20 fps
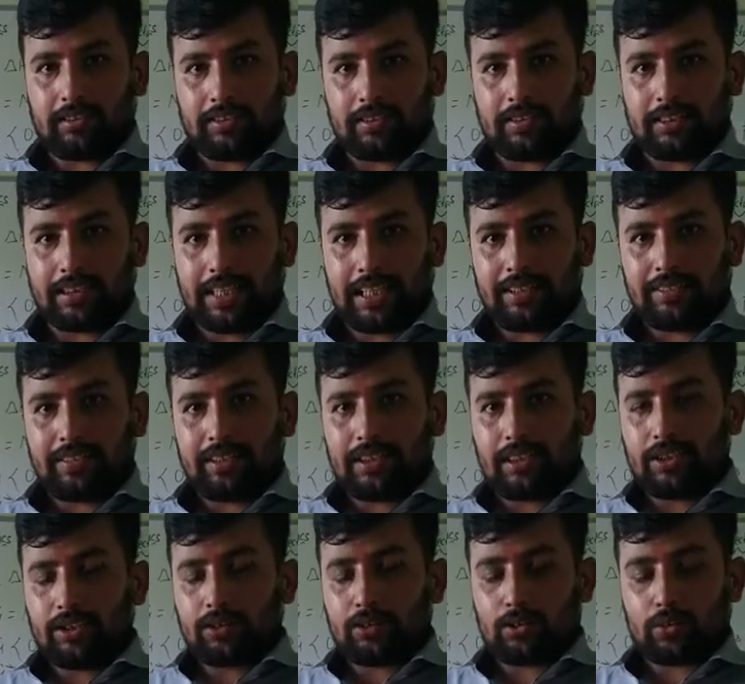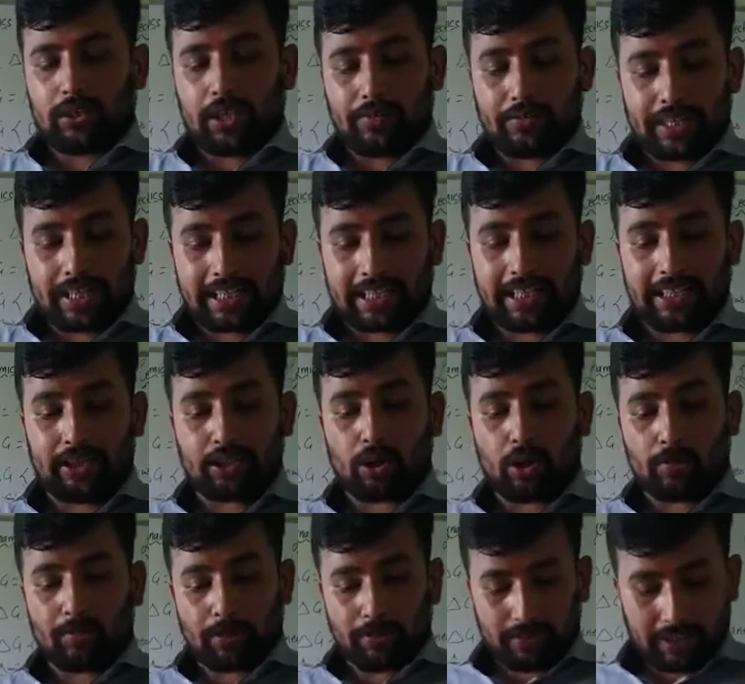Yeah, so definitely
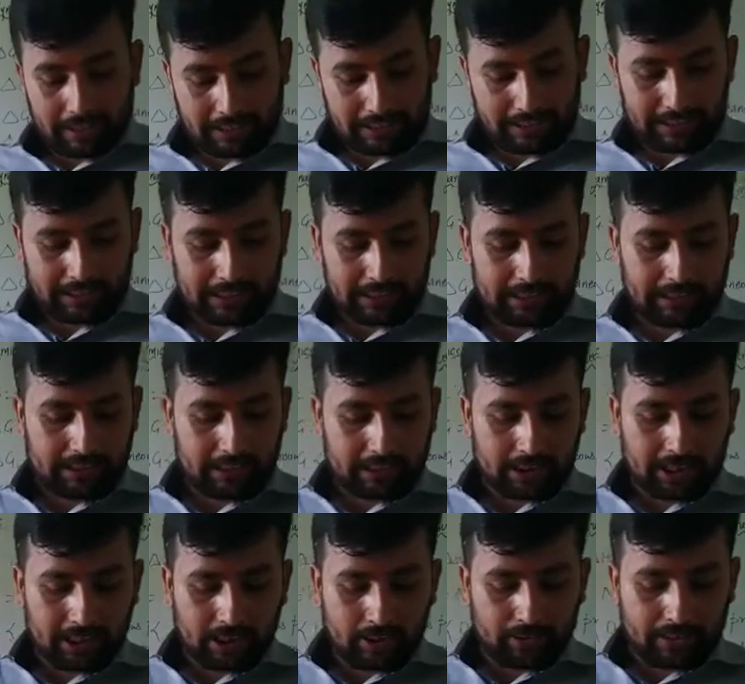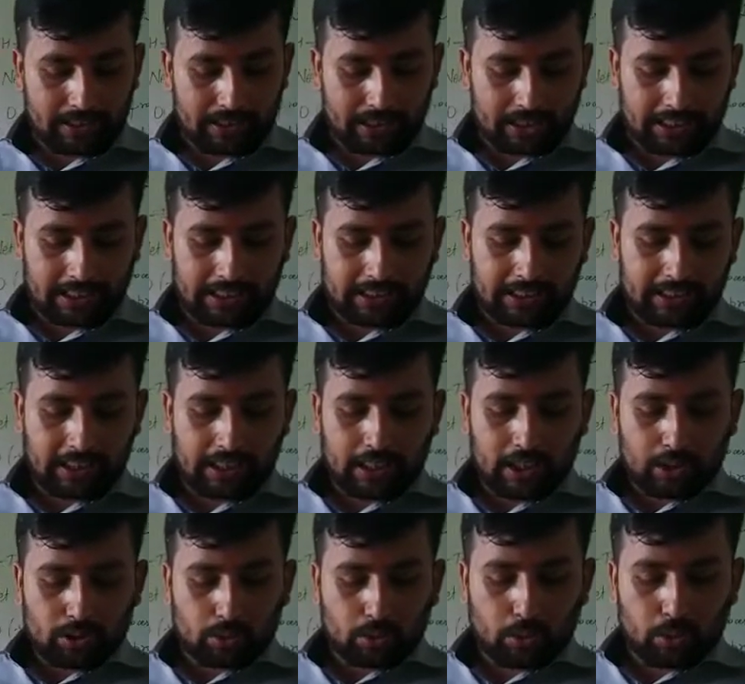entropy will increase. The third question is
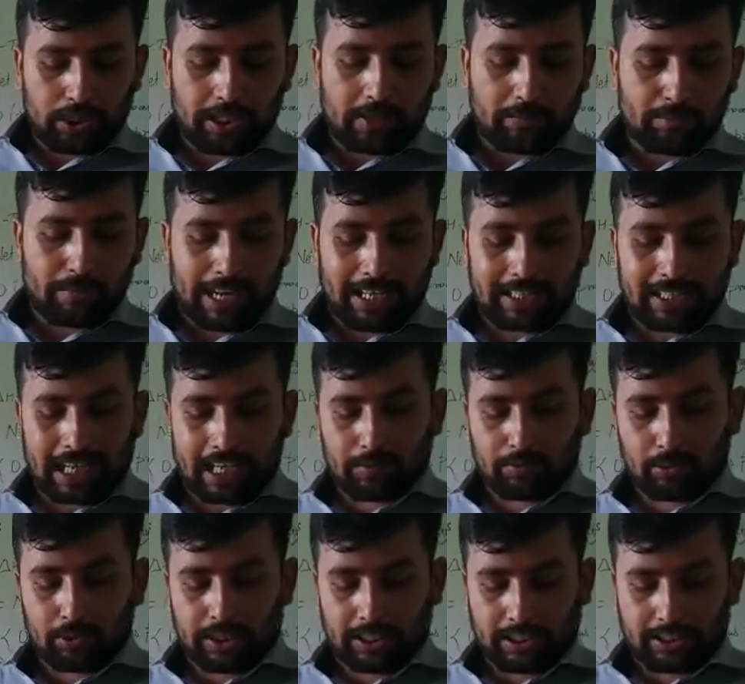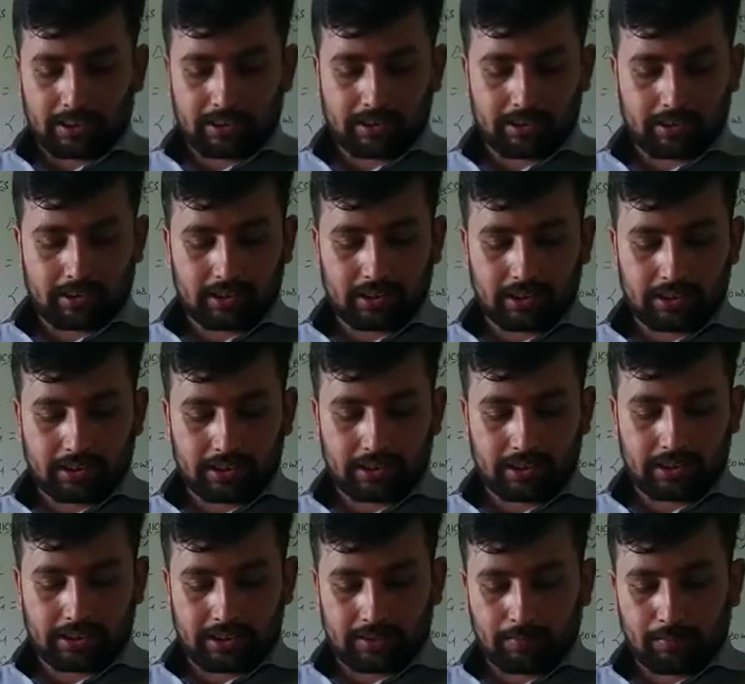sodium bicarbonate,
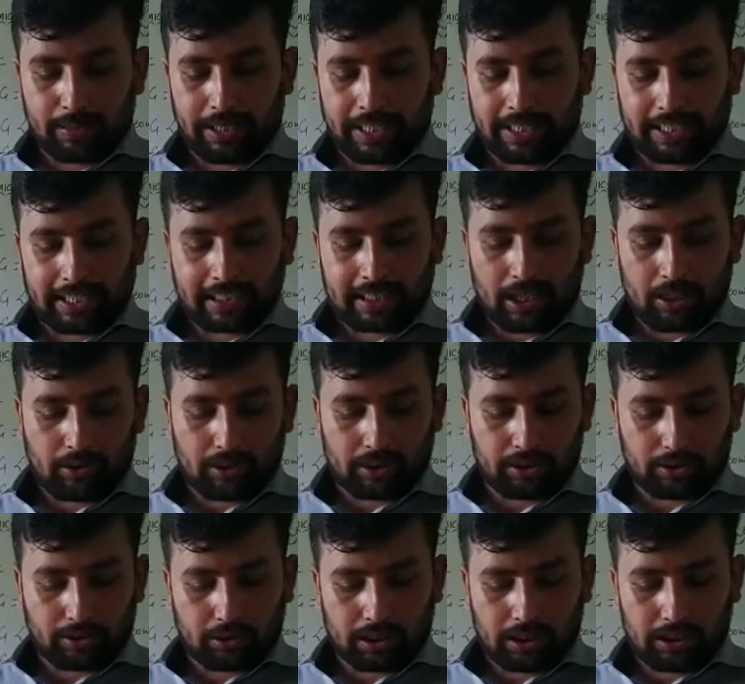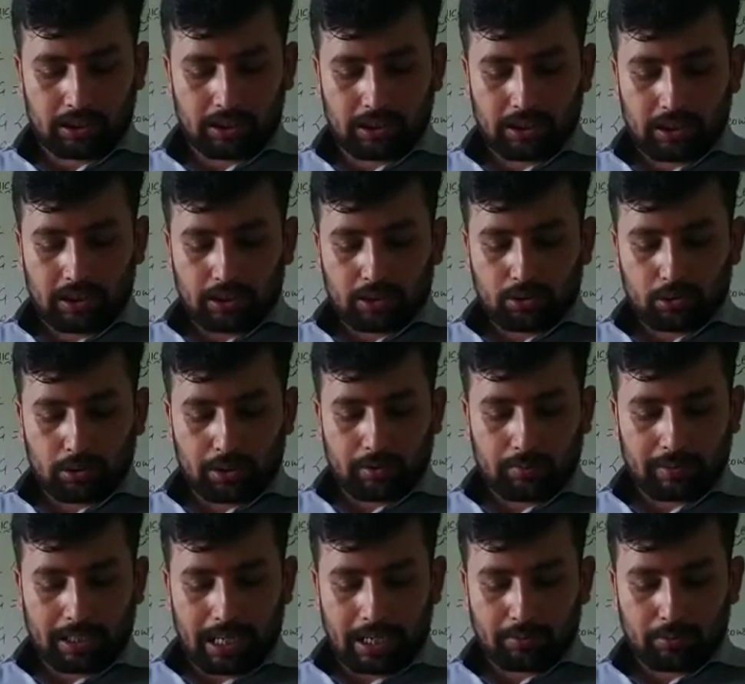it breaking down into the sodium
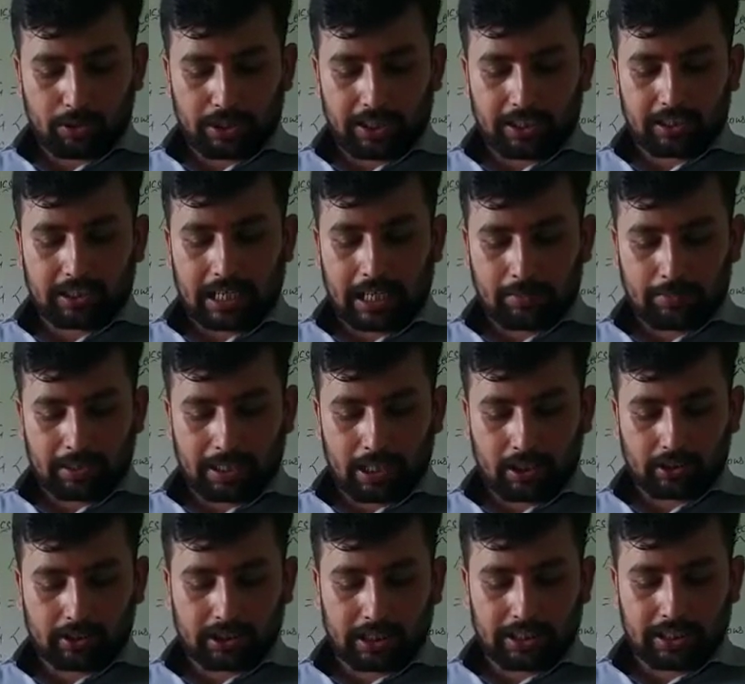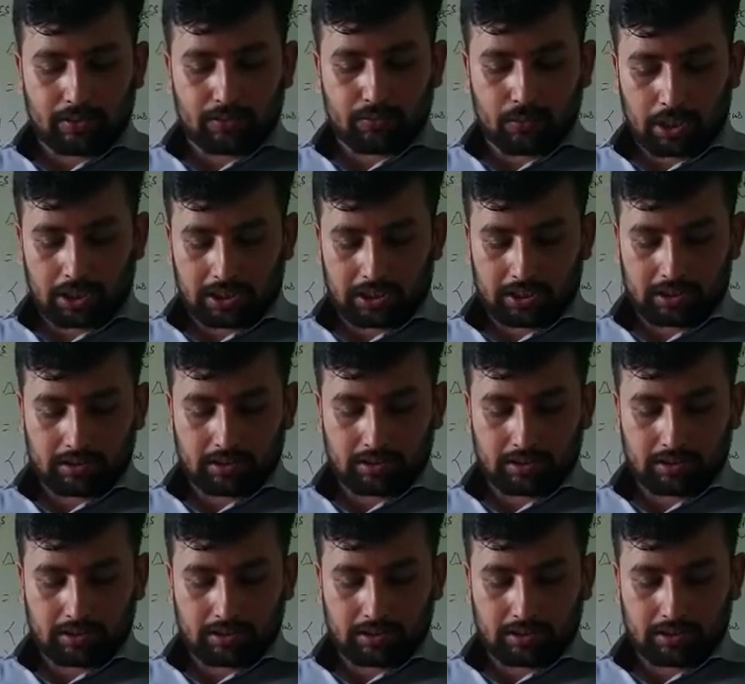carbonate, carbon dioxide and water.